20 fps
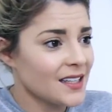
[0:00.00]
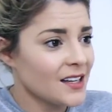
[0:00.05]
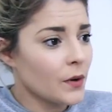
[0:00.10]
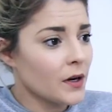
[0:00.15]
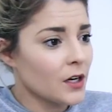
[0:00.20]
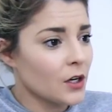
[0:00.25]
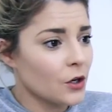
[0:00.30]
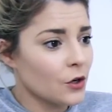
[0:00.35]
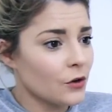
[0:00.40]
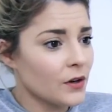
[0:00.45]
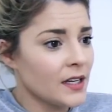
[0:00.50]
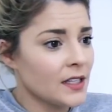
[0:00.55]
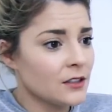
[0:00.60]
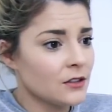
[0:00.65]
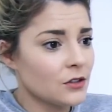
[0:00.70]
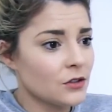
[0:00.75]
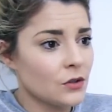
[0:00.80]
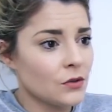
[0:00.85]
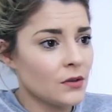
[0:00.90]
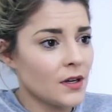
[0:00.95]
Wearing a green
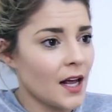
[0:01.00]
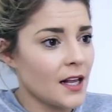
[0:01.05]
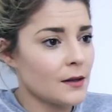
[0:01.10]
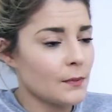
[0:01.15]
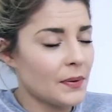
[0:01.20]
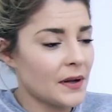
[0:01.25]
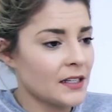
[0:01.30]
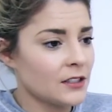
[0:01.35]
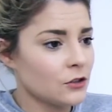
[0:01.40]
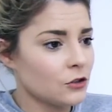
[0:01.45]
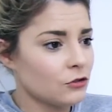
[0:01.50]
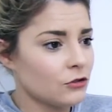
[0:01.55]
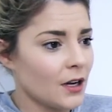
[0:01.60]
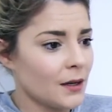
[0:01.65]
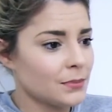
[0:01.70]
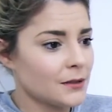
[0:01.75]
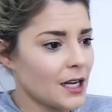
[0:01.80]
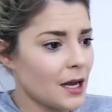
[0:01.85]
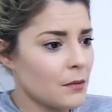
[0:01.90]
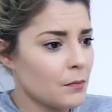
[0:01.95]
suit and
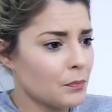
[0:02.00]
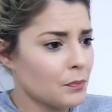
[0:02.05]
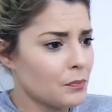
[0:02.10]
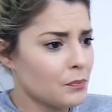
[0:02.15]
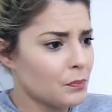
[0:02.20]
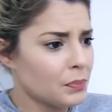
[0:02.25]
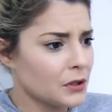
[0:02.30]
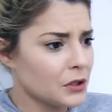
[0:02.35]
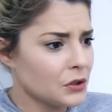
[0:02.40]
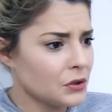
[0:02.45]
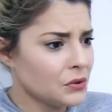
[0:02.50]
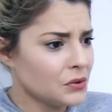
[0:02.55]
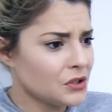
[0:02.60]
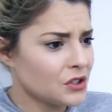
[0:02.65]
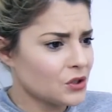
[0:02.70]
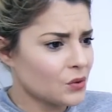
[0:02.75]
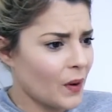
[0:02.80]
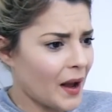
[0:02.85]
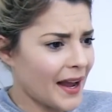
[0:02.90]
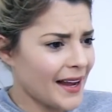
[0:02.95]
pinstripes and blue
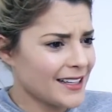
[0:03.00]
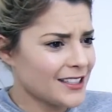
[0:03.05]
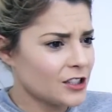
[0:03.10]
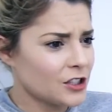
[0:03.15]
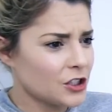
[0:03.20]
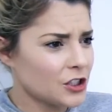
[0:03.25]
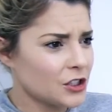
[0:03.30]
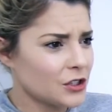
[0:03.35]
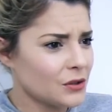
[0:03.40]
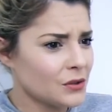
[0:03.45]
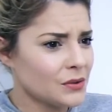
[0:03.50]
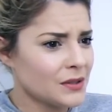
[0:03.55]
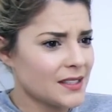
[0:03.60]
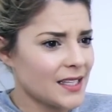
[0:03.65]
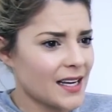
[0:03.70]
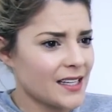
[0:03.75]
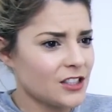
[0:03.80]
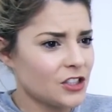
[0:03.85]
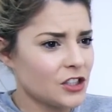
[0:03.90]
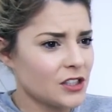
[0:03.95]
suede shoes
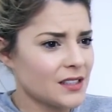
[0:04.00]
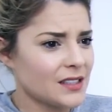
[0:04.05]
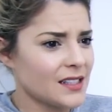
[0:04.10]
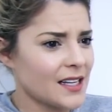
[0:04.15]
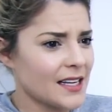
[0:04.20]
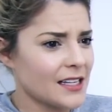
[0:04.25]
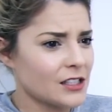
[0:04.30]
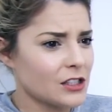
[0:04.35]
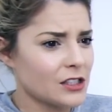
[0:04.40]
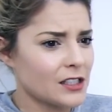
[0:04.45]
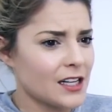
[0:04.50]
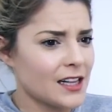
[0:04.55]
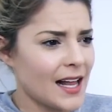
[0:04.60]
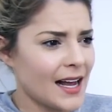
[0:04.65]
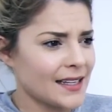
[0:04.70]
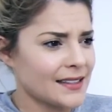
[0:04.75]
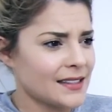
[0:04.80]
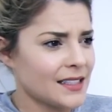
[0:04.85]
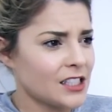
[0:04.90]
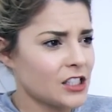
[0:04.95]
and just like
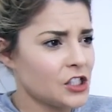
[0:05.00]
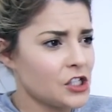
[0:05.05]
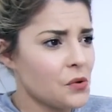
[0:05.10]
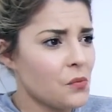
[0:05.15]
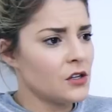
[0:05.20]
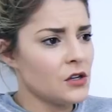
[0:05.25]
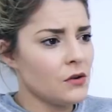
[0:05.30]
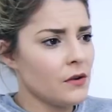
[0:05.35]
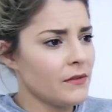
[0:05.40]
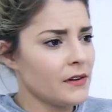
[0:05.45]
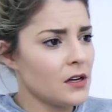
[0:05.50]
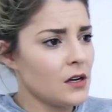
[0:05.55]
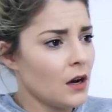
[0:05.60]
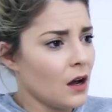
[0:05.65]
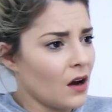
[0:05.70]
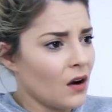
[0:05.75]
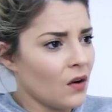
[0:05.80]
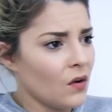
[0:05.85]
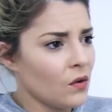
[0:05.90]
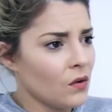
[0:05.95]
classic shoes. Do you even
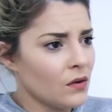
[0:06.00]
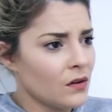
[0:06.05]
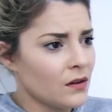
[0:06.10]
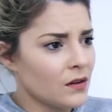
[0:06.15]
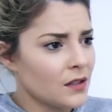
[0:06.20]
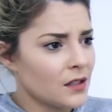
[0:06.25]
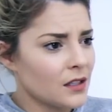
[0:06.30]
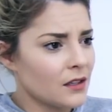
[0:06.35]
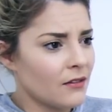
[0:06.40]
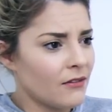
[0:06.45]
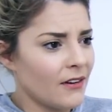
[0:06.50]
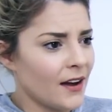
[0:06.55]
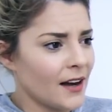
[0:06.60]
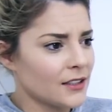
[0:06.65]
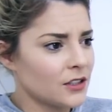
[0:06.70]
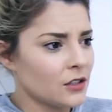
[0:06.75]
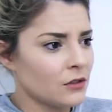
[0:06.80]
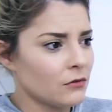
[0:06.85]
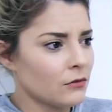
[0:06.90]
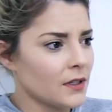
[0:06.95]
know the
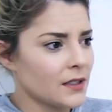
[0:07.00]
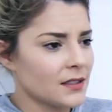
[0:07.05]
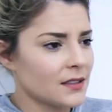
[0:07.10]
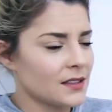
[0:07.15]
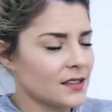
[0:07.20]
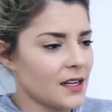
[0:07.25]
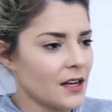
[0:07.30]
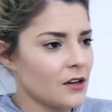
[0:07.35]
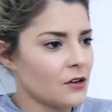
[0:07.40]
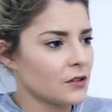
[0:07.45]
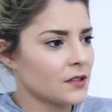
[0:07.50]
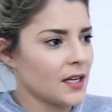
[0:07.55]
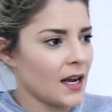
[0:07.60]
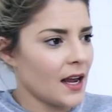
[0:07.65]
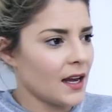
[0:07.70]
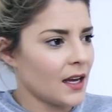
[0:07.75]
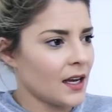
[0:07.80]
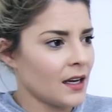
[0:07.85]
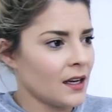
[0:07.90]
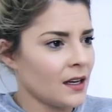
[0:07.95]
fashion risks that you're
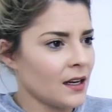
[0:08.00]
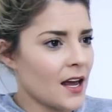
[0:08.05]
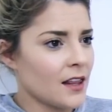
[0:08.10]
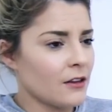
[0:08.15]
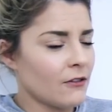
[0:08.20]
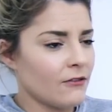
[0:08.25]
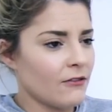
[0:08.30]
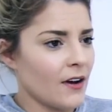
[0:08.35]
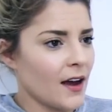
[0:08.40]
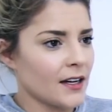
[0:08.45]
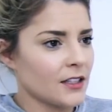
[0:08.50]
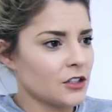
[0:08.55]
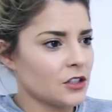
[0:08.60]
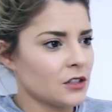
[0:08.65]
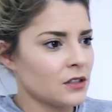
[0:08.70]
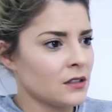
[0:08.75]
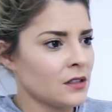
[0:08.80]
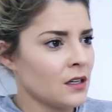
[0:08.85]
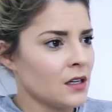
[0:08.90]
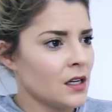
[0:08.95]
taking and the
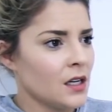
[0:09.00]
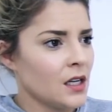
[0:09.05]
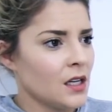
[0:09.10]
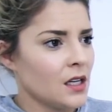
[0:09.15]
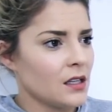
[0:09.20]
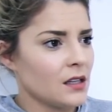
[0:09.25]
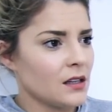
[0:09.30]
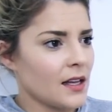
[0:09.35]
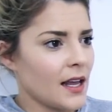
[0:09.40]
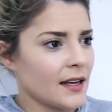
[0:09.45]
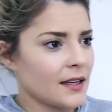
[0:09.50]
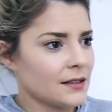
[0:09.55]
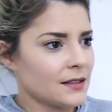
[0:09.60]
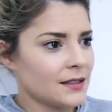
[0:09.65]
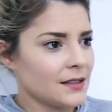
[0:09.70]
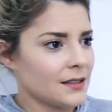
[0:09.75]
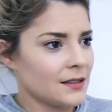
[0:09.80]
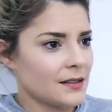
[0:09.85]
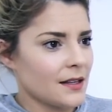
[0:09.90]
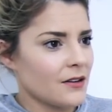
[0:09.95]
fashion
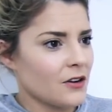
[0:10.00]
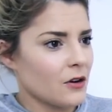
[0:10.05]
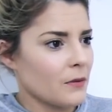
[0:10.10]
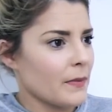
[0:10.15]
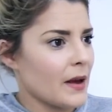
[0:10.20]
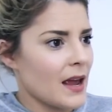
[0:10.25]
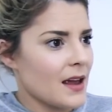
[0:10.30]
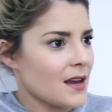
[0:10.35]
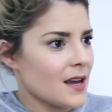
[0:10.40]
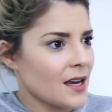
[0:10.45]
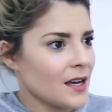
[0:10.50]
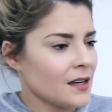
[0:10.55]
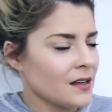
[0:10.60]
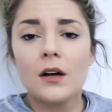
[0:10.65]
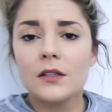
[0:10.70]
legacies that you're making.